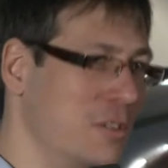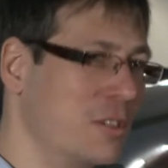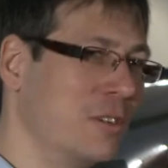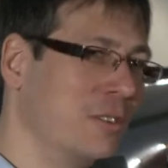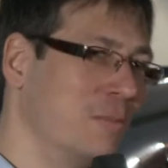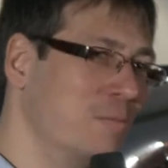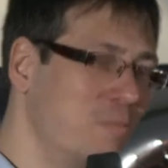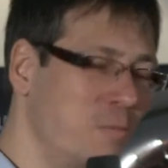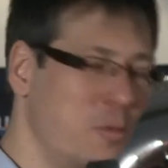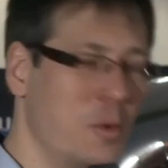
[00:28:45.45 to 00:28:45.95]
So
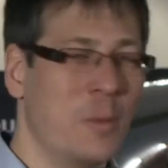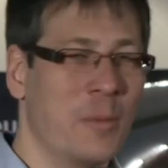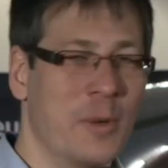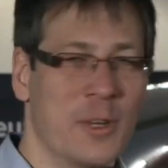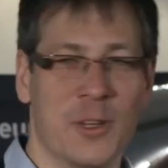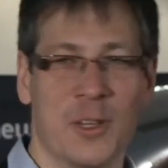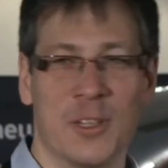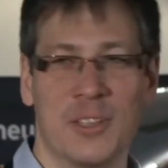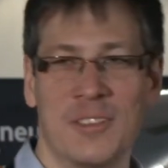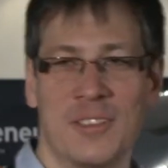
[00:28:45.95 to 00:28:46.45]
probably
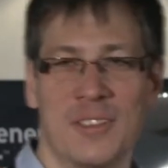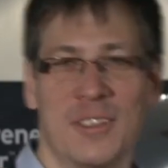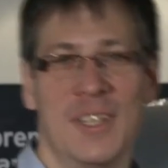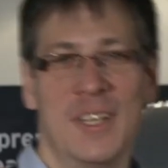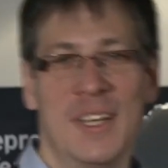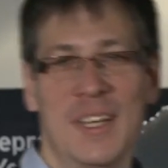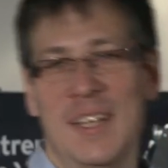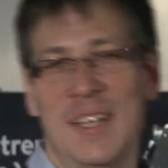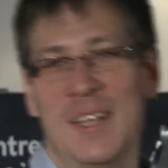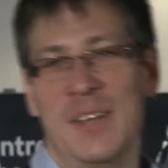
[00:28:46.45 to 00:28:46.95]
not
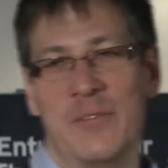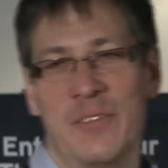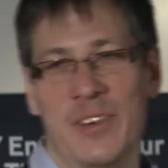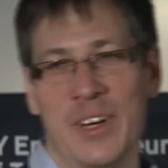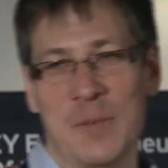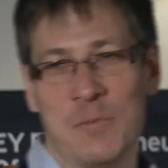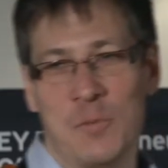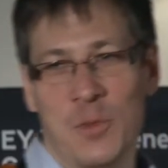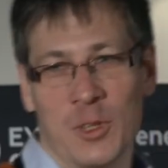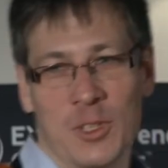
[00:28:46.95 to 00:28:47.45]

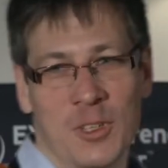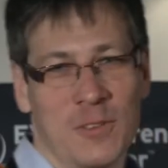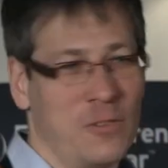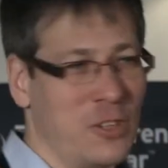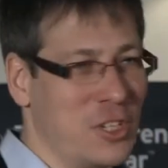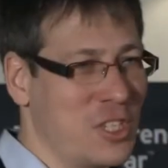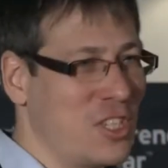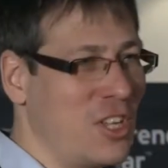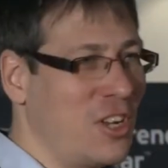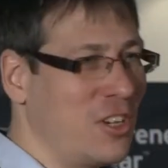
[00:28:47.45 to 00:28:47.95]
very important
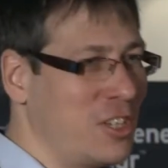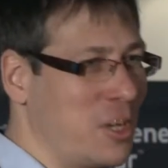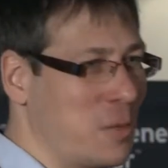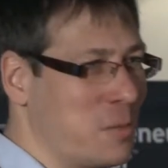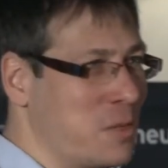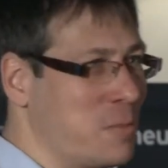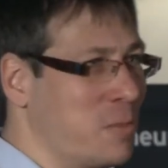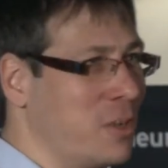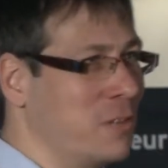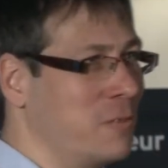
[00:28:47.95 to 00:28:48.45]
for
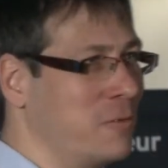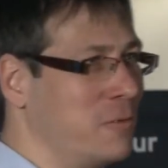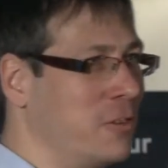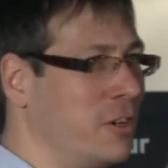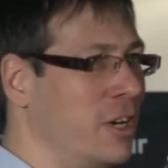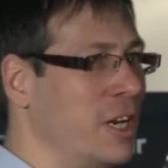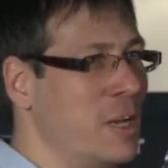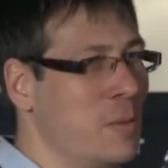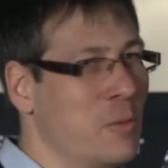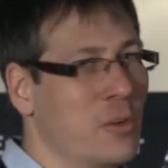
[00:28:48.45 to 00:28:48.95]
startups, but
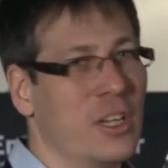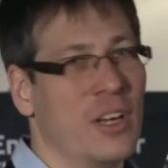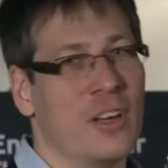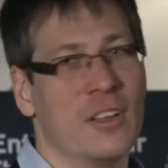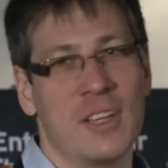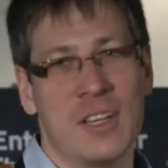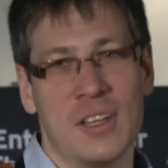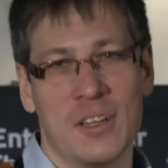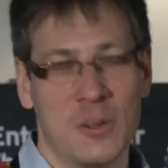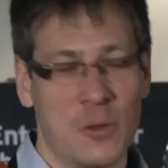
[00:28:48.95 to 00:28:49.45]
for anybody
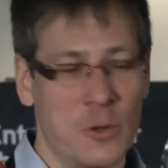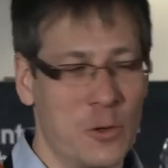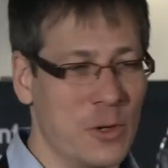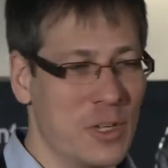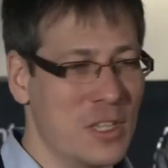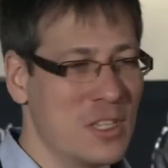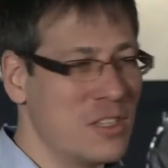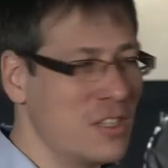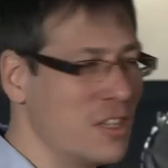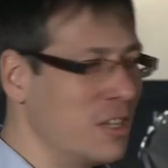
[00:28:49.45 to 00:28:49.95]
other who
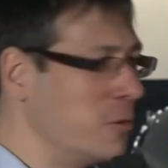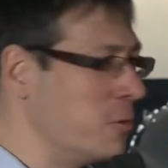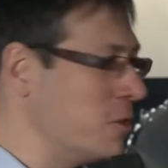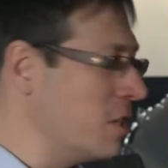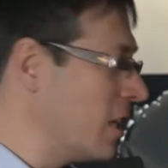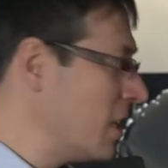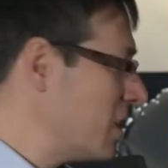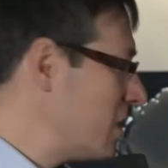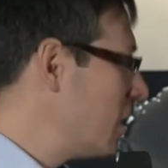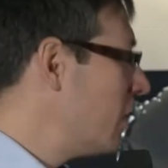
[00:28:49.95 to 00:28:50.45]
is
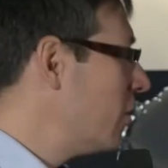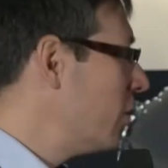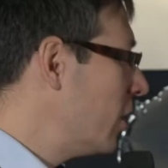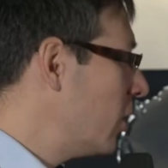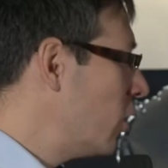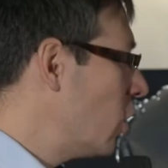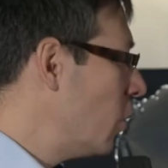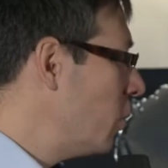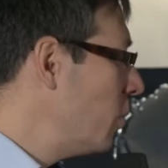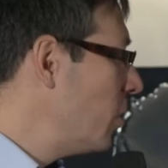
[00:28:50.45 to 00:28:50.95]
using
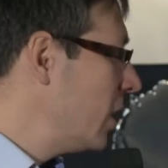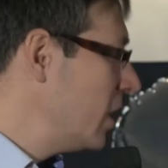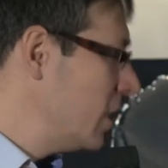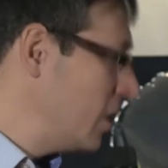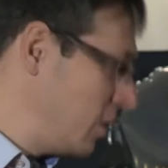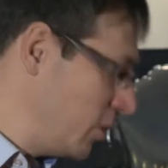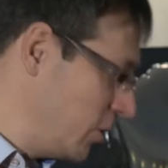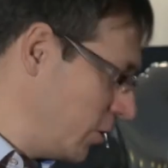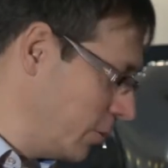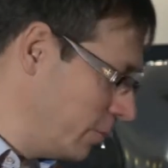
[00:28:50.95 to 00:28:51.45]
Estonian company
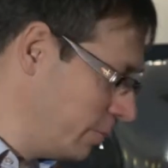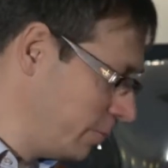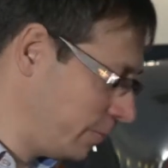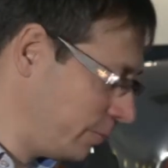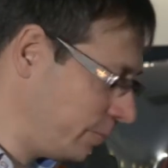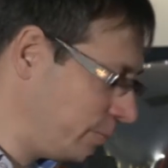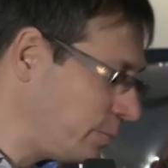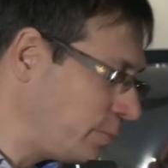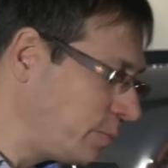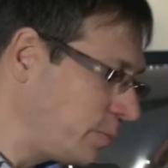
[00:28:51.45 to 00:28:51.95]
to
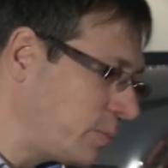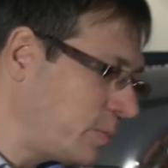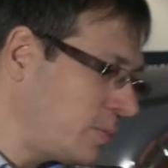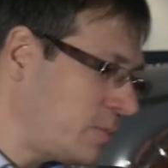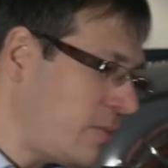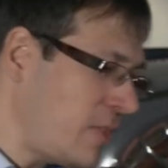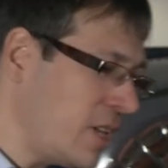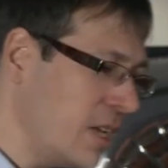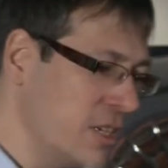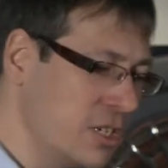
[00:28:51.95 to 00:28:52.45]

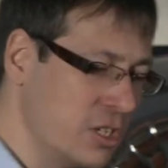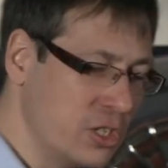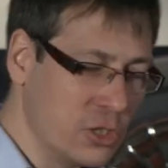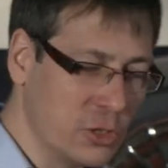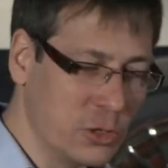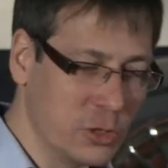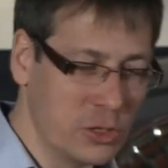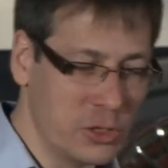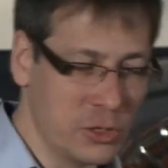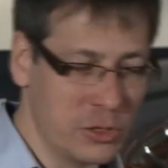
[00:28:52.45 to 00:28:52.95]

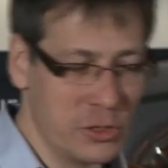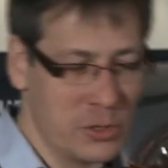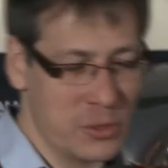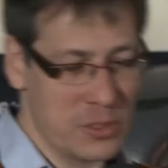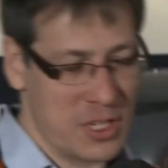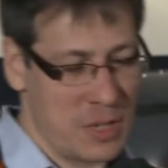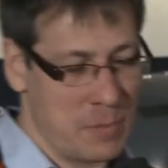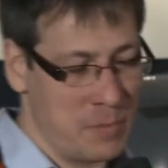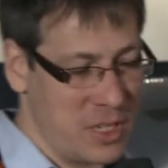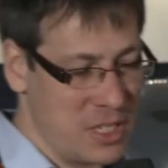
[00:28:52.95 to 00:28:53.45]
do
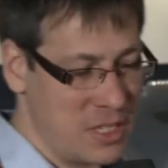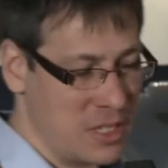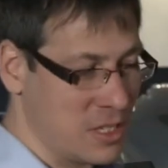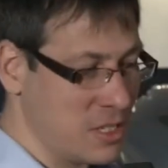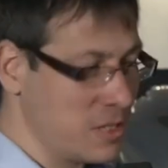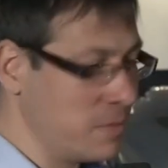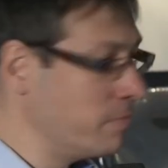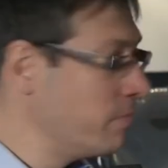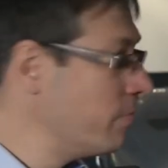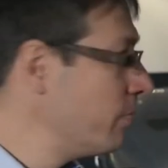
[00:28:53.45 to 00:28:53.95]
some business.